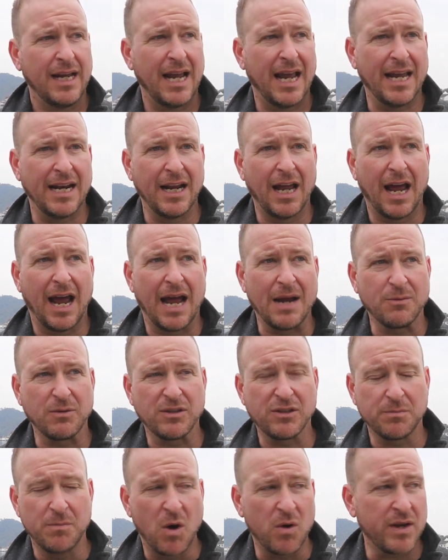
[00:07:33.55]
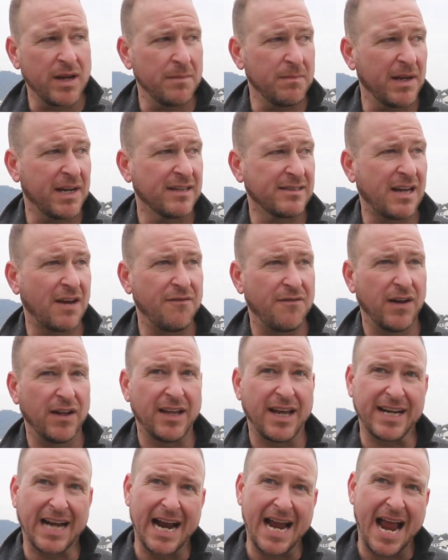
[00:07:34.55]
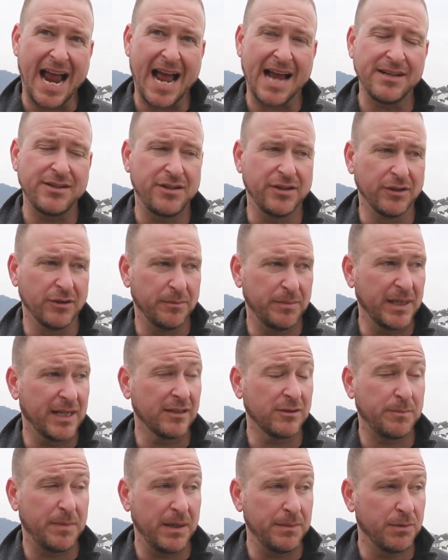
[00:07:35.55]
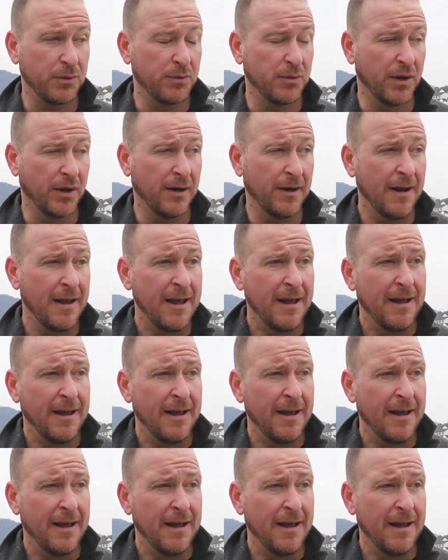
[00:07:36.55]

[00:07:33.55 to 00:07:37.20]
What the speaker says: And I was smoking because I felt like I had to, because people were